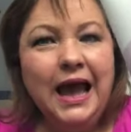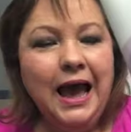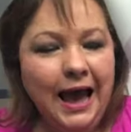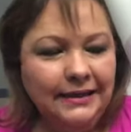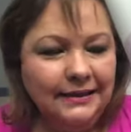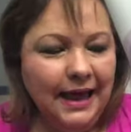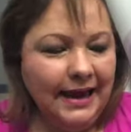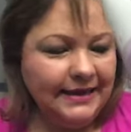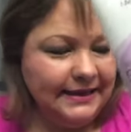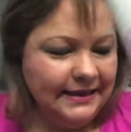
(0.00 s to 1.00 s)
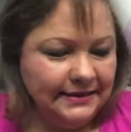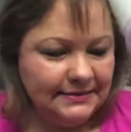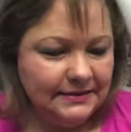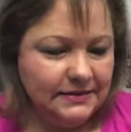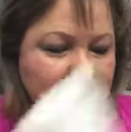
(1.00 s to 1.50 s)
I like
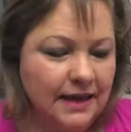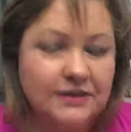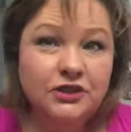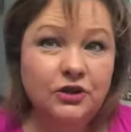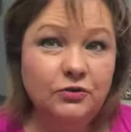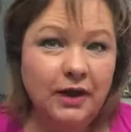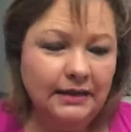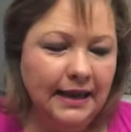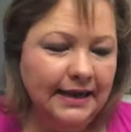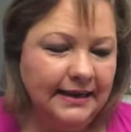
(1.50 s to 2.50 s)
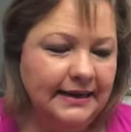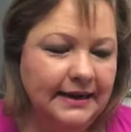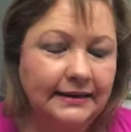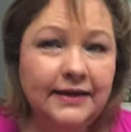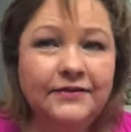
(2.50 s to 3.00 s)
it. I do. I like it, and
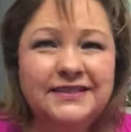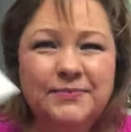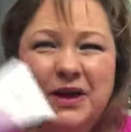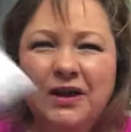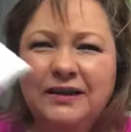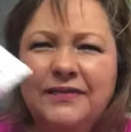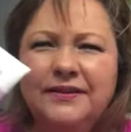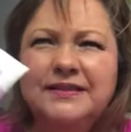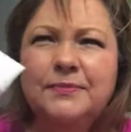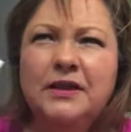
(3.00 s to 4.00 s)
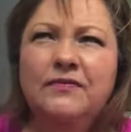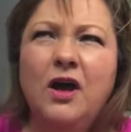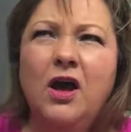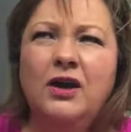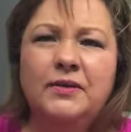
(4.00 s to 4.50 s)
I love the smell. I love the smell of
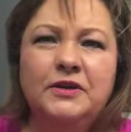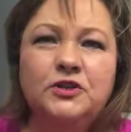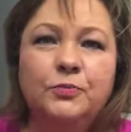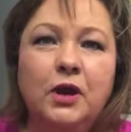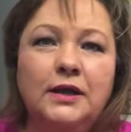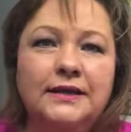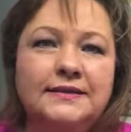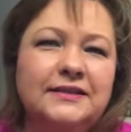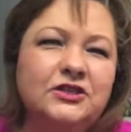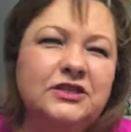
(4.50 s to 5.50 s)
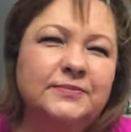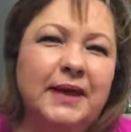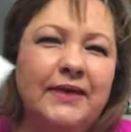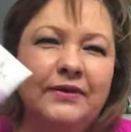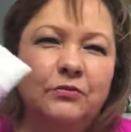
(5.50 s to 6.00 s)
all Image products. They just
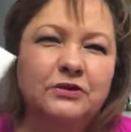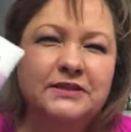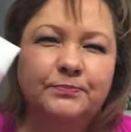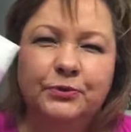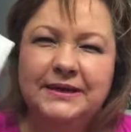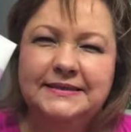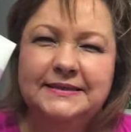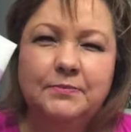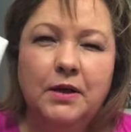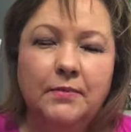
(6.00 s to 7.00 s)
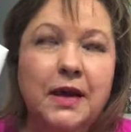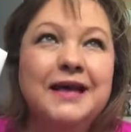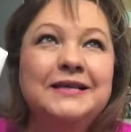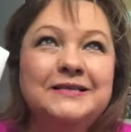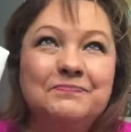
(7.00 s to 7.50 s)
have that real pretty sm
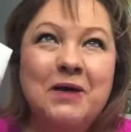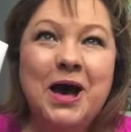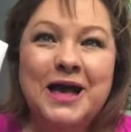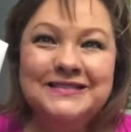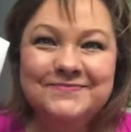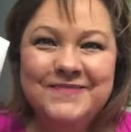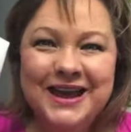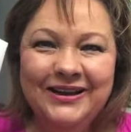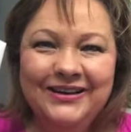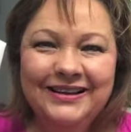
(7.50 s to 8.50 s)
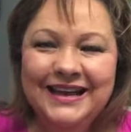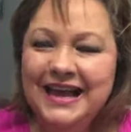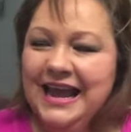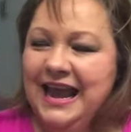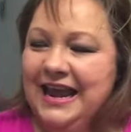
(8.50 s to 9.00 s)
spa smell,
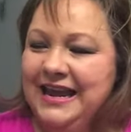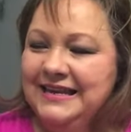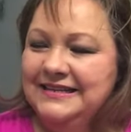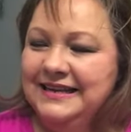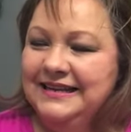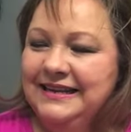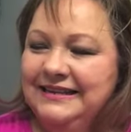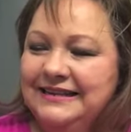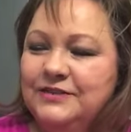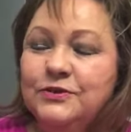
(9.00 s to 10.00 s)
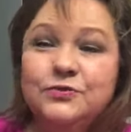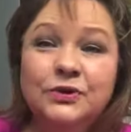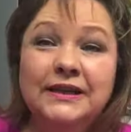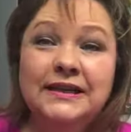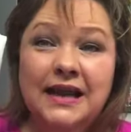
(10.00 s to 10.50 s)
and uh, it, this was
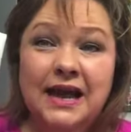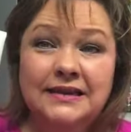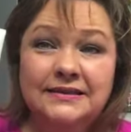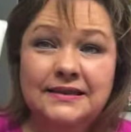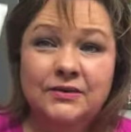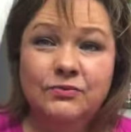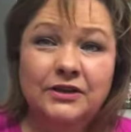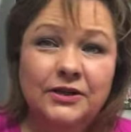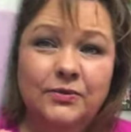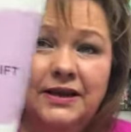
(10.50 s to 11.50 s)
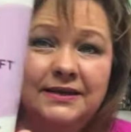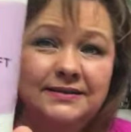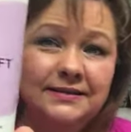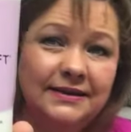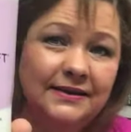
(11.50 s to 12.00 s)
really nice. It really
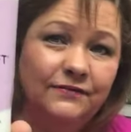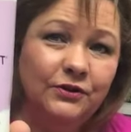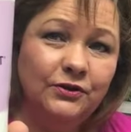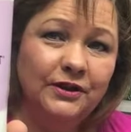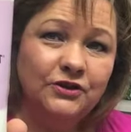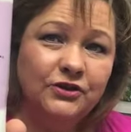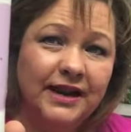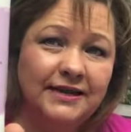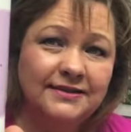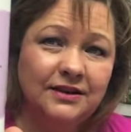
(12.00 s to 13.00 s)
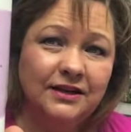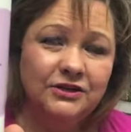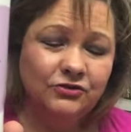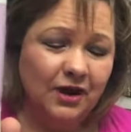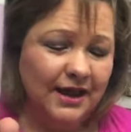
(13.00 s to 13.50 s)
was, and if you get your hands on
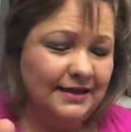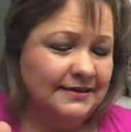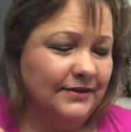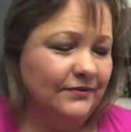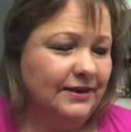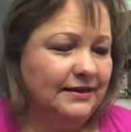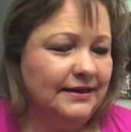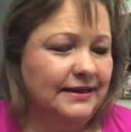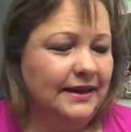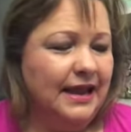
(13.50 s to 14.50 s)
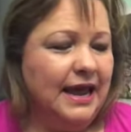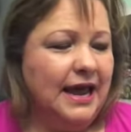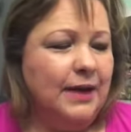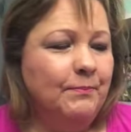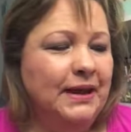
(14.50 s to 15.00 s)
it, try it, definitely.
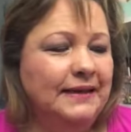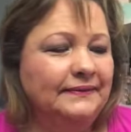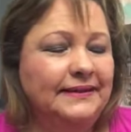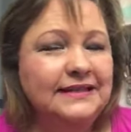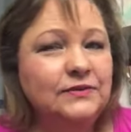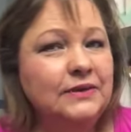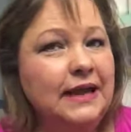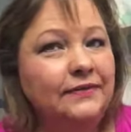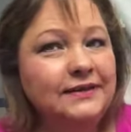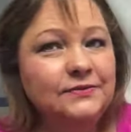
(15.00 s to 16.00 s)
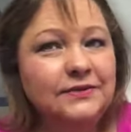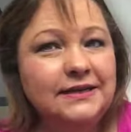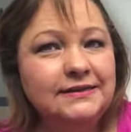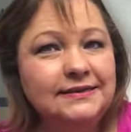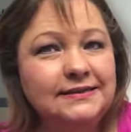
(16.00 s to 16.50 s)
But this one, now this one
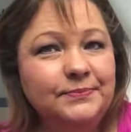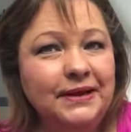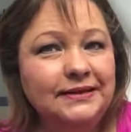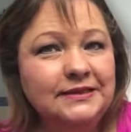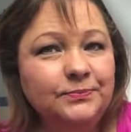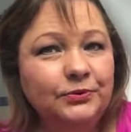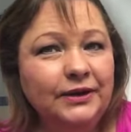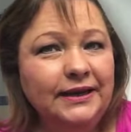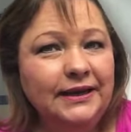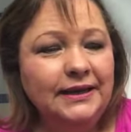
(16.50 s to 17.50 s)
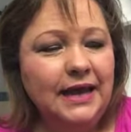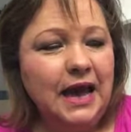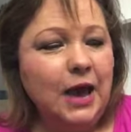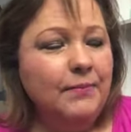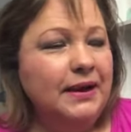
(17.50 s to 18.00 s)
doesn't smell as pretty,
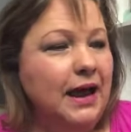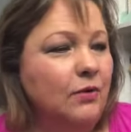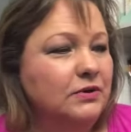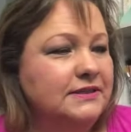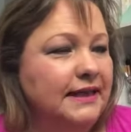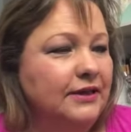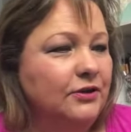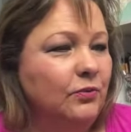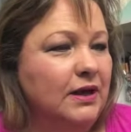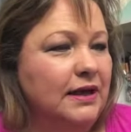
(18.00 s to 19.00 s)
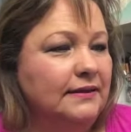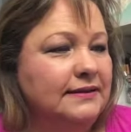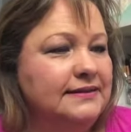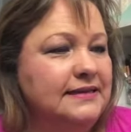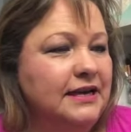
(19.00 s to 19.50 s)
but I will tell you what,
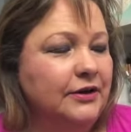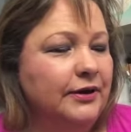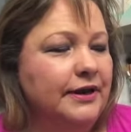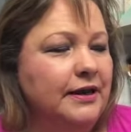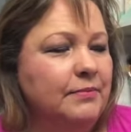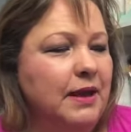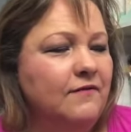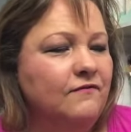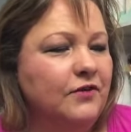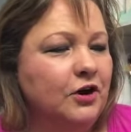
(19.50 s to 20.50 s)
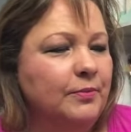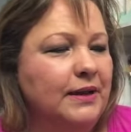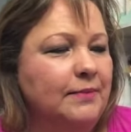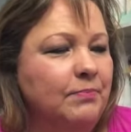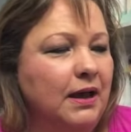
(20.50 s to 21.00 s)
this Nerium
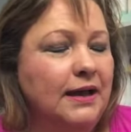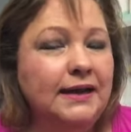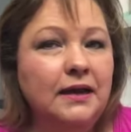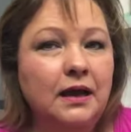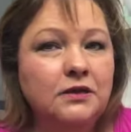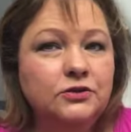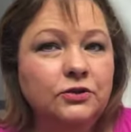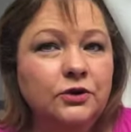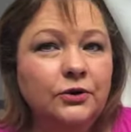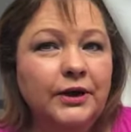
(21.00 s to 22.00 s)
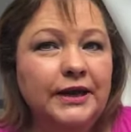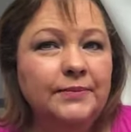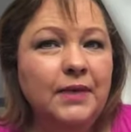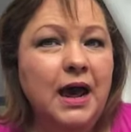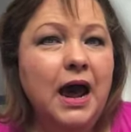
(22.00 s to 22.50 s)
Firming Body Contour Cream,